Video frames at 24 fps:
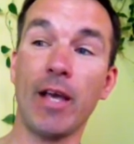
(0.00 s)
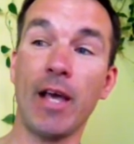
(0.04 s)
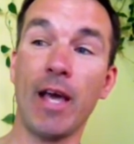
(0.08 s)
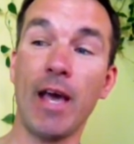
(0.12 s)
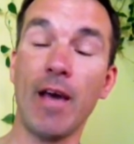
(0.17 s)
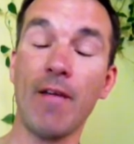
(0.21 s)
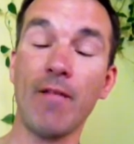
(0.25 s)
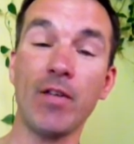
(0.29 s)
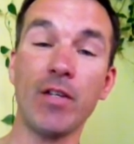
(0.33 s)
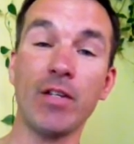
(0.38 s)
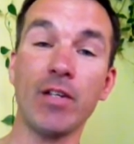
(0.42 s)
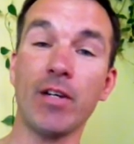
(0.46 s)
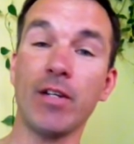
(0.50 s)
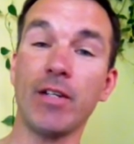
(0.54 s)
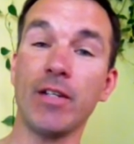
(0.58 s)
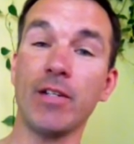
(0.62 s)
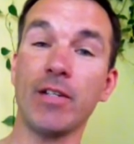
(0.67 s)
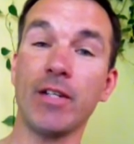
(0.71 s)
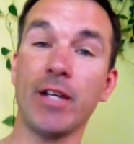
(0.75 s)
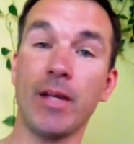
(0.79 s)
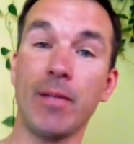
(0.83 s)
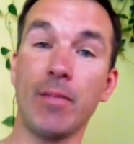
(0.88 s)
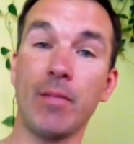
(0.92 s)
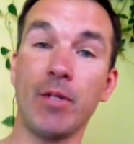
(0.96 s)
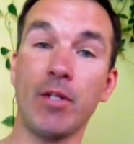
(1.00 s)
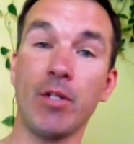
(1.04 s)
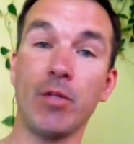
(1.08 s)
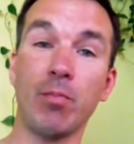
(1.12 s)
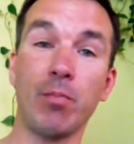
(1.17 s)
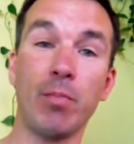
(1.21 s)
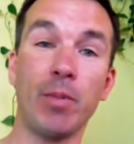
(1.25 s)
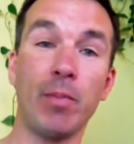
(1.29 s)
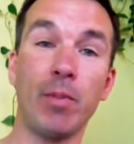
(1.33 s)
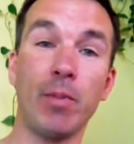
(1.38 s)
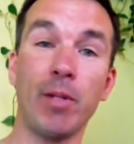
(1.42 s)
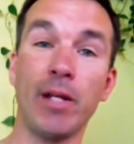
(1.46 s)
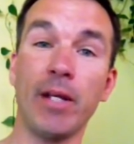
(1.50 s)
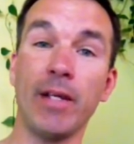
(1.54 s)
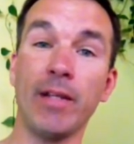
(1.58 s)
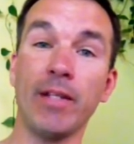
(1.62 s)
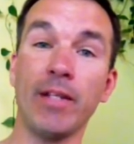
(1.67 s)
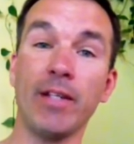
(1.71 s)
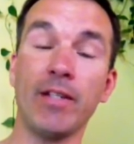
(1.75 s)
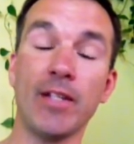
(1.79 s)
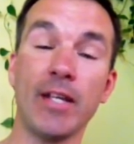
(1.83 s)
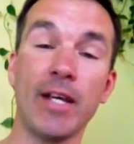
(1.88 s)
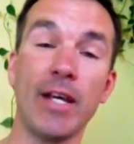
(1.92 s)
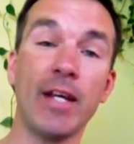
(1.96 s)
have it done in 10 minutes, be playing the
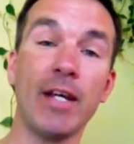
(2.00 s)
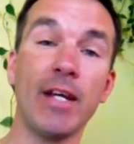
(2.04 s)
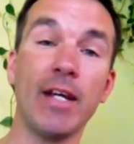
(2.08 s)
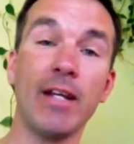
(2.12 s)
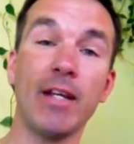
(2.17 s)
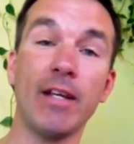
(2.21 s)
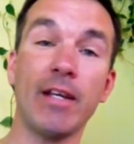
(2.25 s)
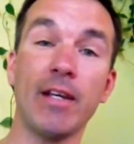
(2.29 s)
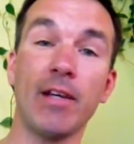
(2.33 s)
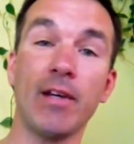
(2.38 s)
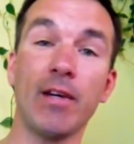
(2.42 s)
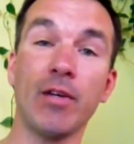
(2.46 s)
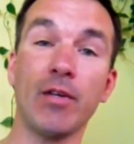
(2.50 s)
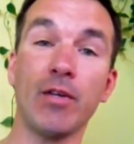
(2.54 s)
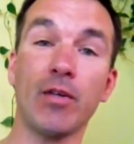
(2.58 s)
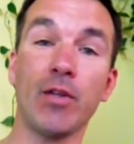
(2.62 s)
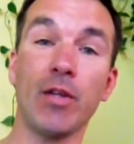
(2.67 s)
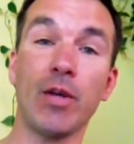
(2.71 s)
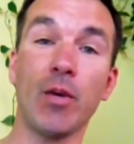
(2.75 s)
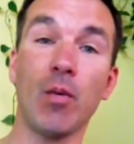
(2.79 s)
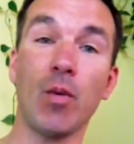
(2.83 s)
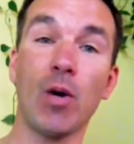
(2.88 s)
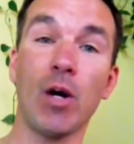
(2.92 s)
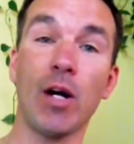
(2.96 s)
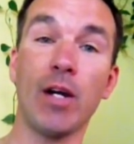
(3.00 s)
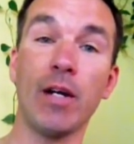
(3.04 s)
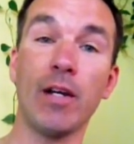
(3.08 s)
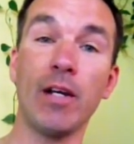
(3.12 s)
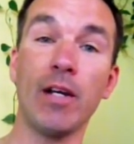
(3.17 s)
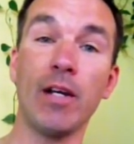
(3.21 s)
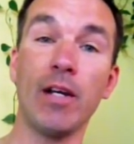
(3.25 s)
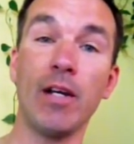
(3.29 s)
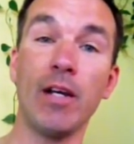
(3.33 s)
exact kind of character they want,